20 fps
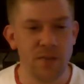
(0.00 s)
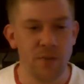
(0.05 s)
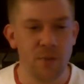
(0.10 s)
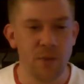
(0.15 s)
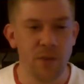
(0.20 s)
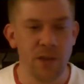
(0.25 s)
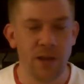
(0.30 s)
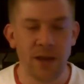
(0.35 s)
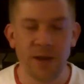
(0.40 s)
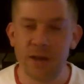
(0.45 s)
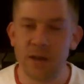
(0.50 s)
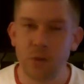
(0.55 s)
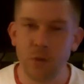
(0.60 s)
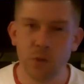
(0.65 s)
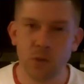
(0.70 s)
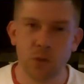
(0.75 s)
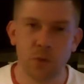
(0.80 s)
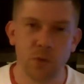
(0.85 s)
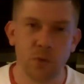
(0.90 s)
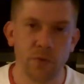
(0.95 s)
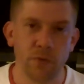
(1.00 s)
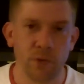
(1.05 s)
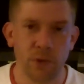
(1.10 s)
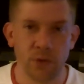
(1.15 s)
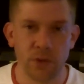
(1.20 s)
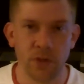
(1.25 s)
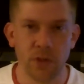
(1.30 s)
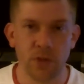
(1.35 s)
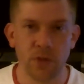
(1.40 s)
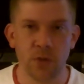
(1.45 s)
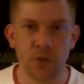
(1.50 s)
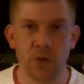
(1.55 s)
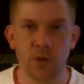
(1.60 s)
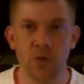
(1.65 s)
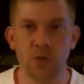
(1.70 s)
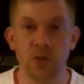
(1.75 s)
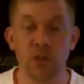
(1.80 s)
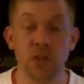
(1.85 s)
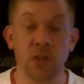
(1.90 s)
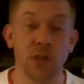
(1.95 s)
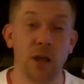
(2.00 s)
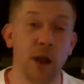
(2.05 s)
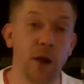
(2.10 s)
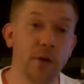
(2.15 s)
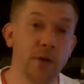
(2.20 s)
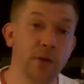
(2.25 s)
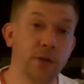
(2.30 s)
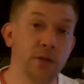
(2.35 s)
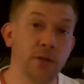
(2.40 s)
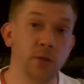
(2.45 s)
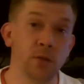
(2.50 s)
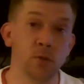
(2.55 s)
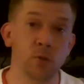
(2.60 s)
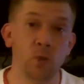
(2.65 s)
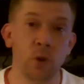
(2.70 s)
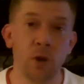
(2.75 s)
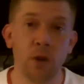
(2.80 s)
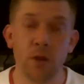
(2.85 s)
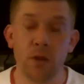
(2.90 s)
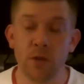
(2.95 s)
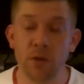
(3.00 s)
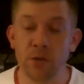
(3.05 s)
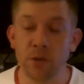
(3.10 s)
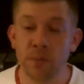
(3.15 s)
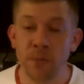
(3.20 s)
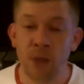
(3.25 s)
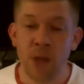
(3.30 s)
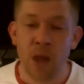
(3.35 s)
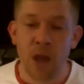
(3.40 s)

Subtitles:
even when the idea was sort of first introduced. And Socrates is one of those.